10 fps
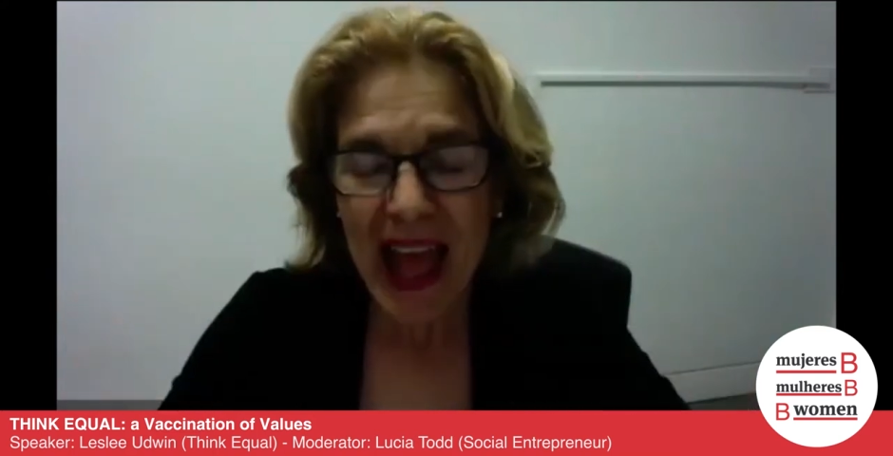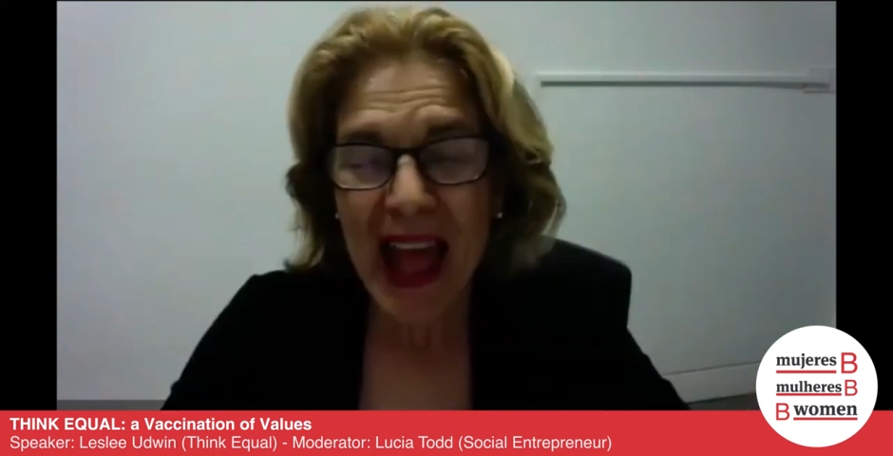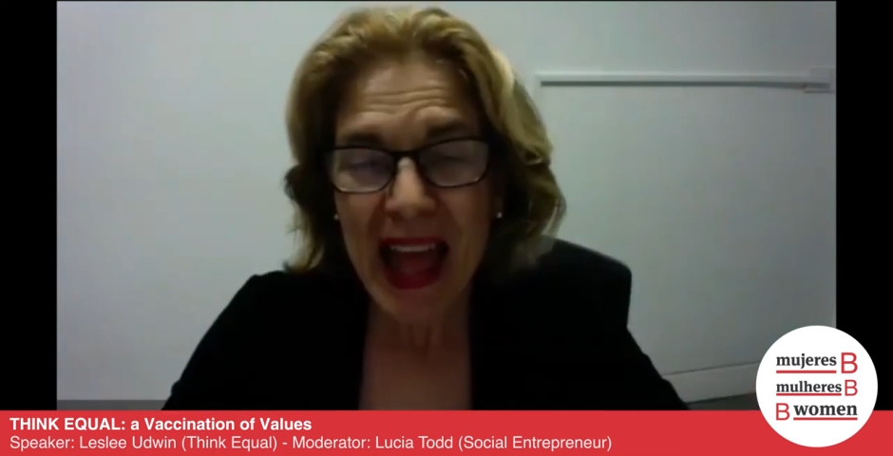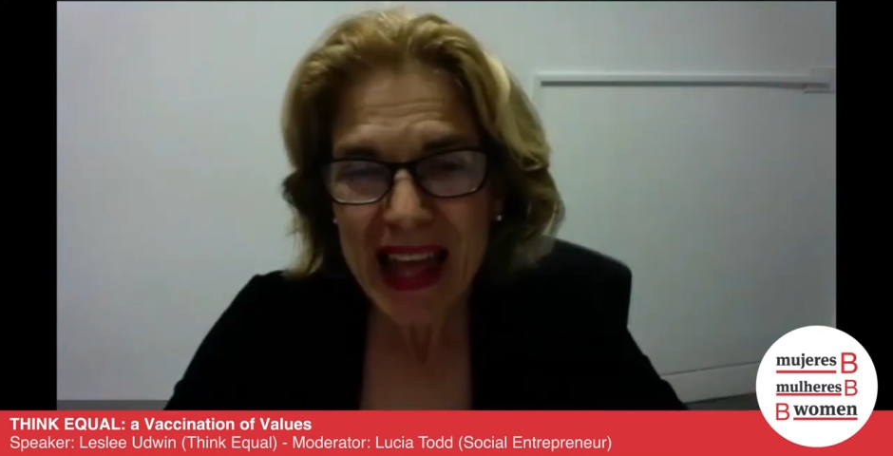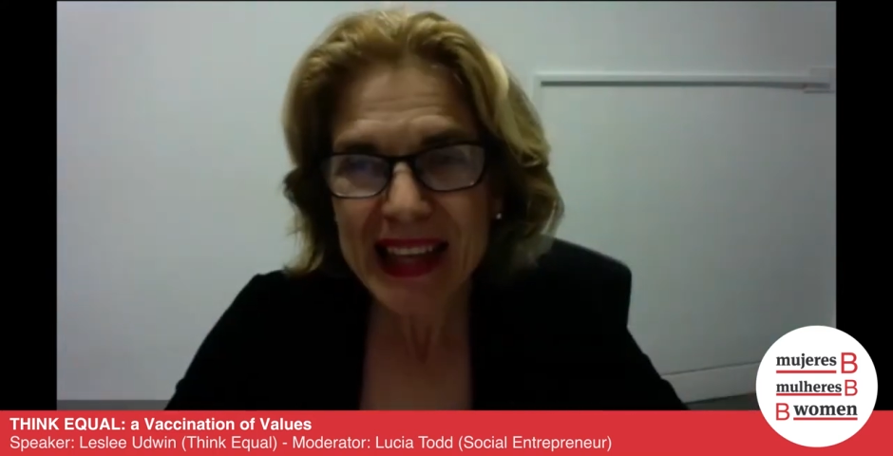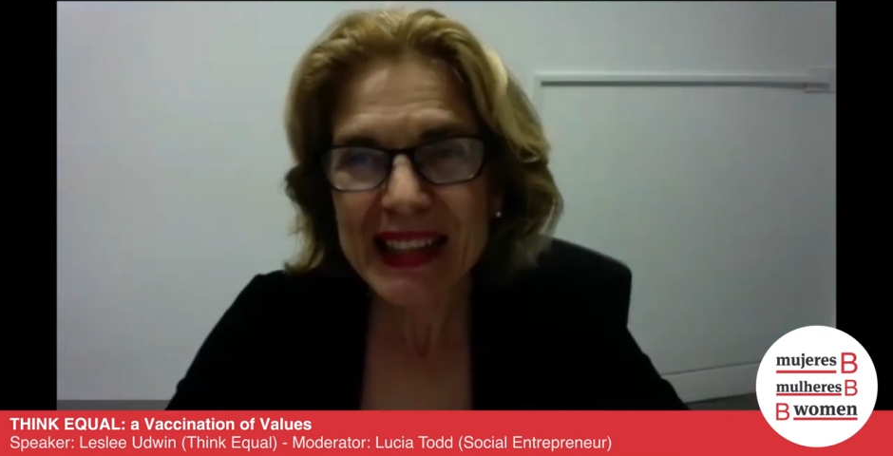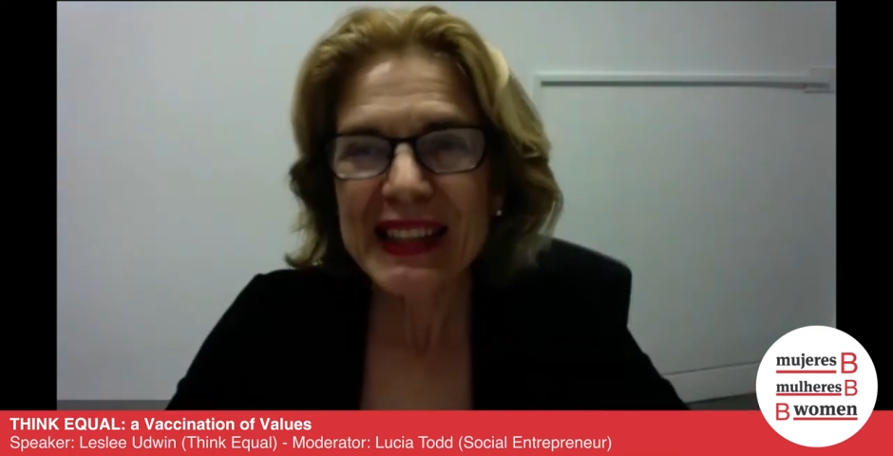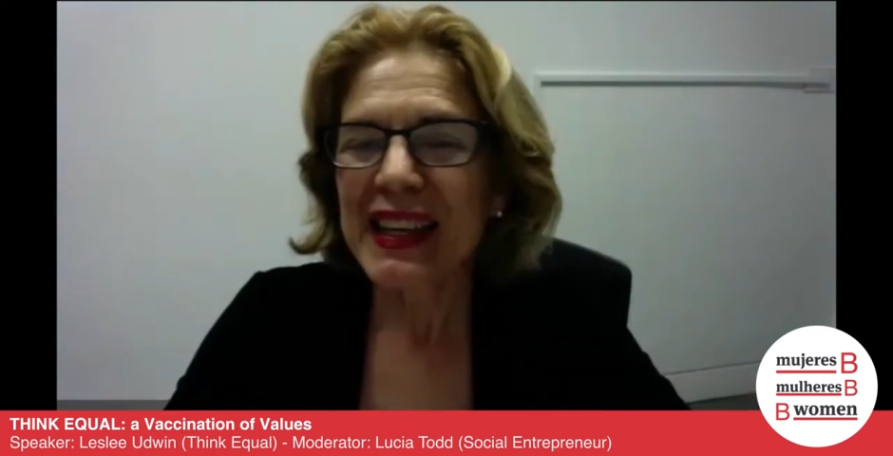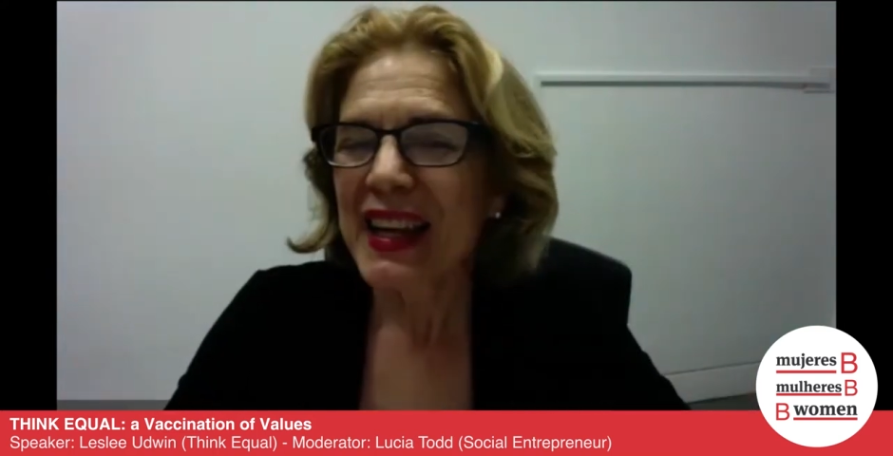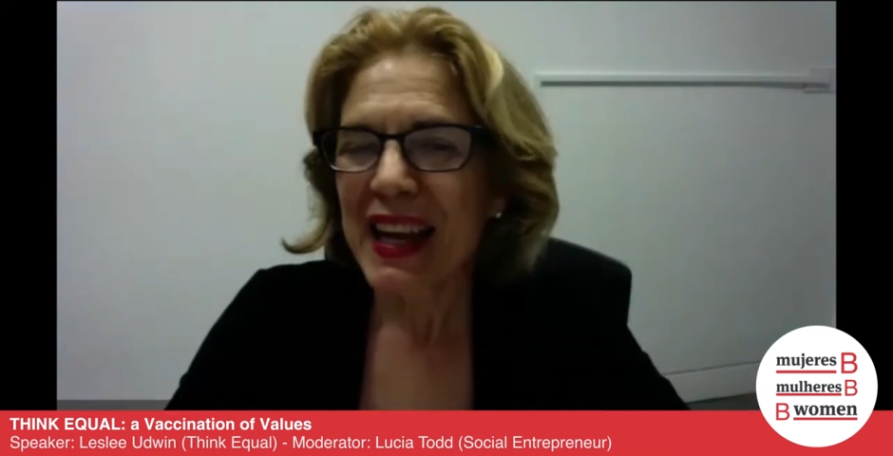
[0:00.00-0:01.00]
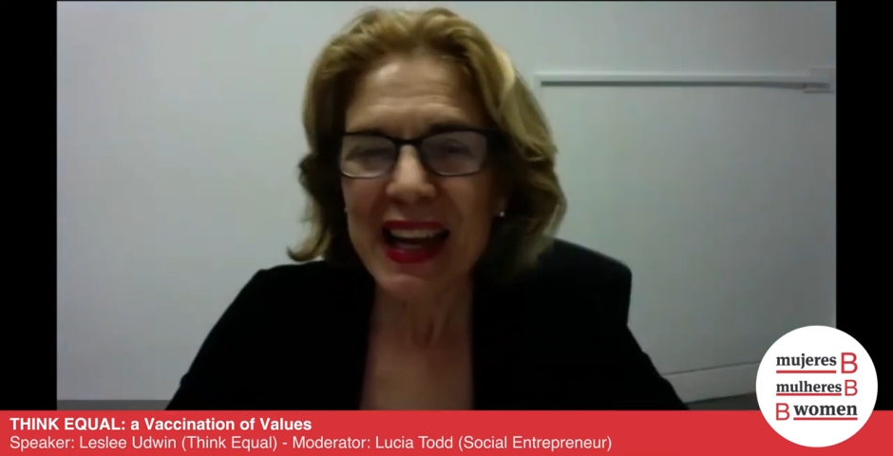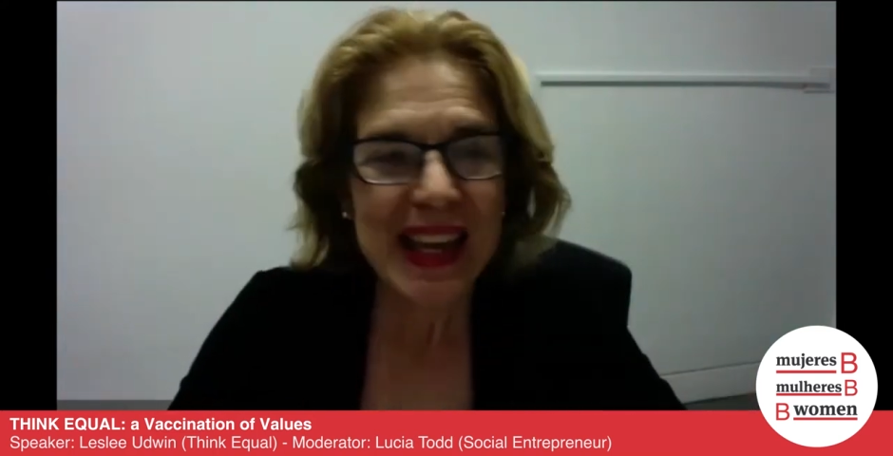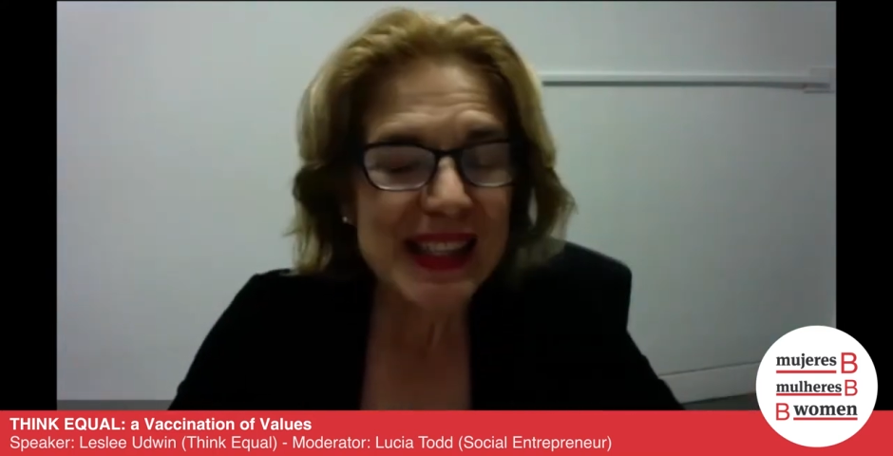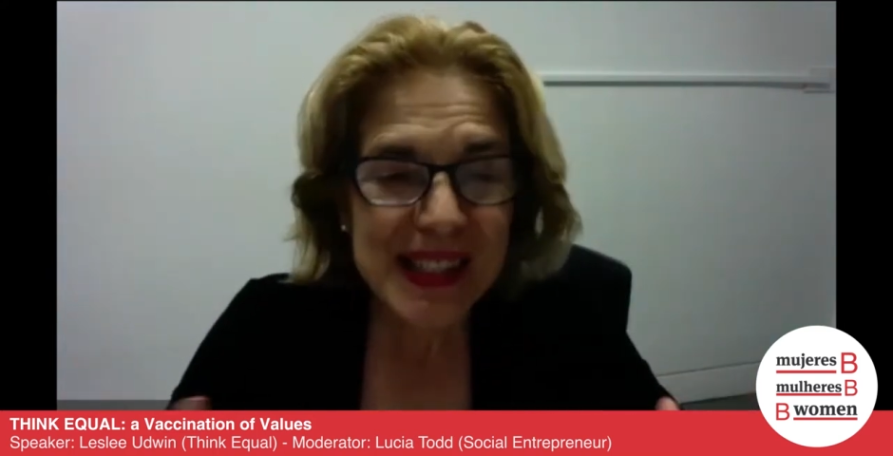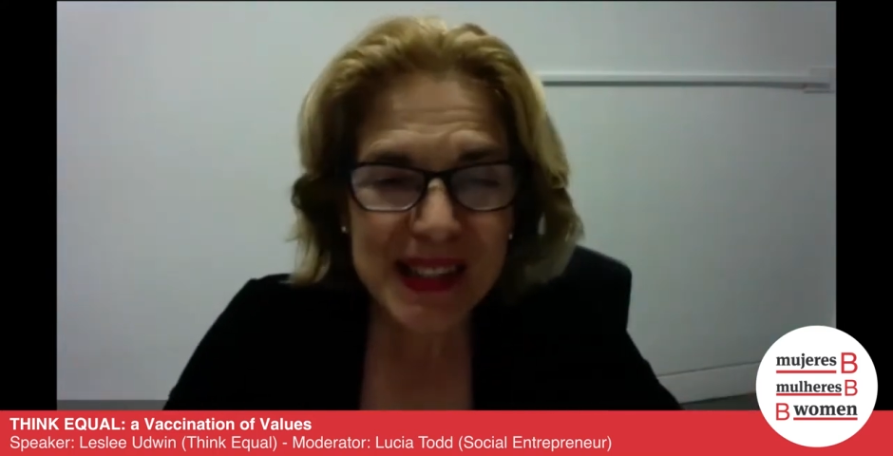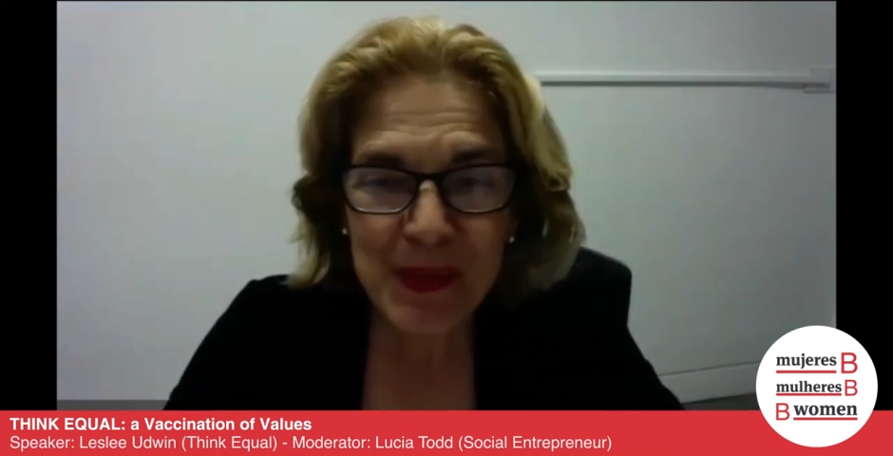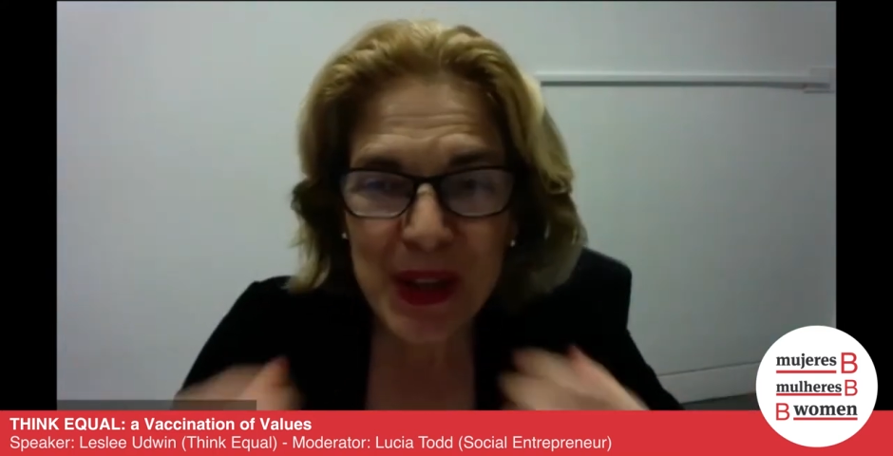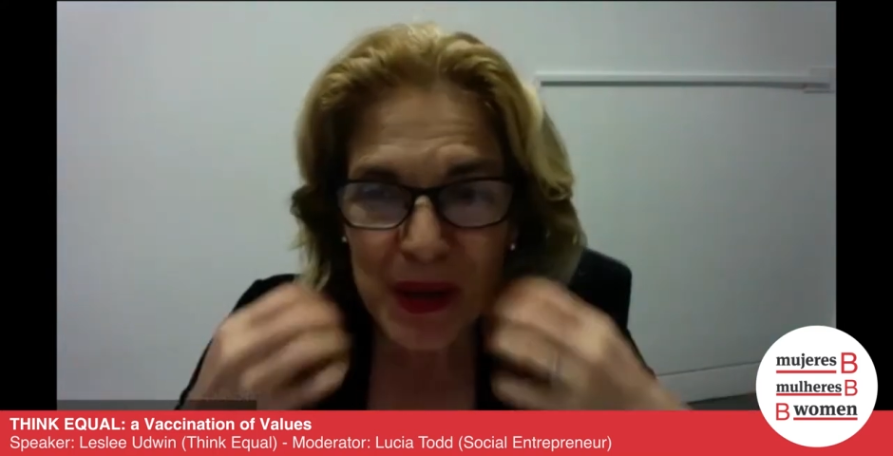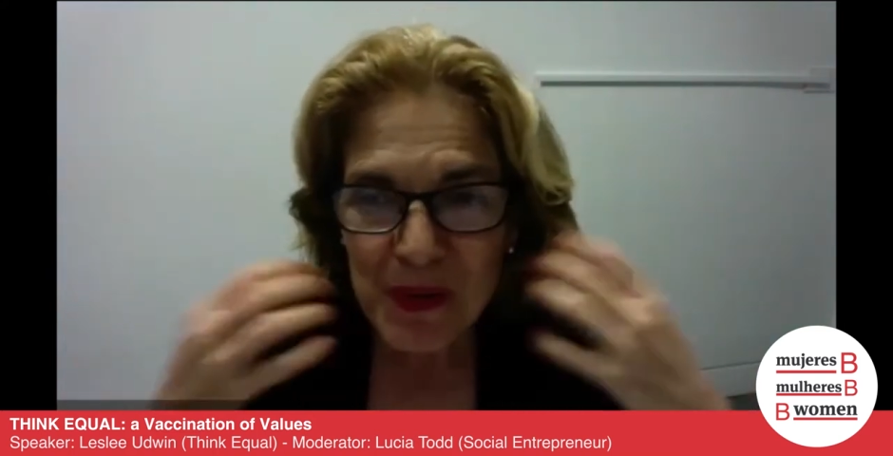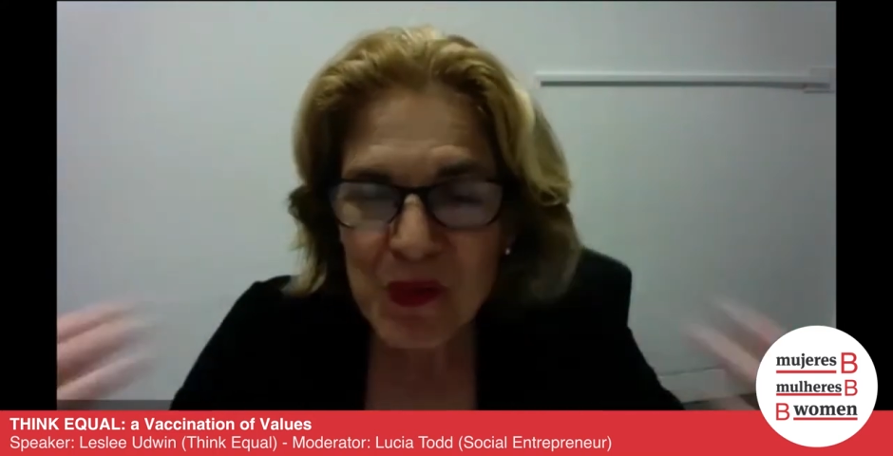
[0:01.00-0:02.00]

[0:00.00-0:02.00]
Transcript: and with a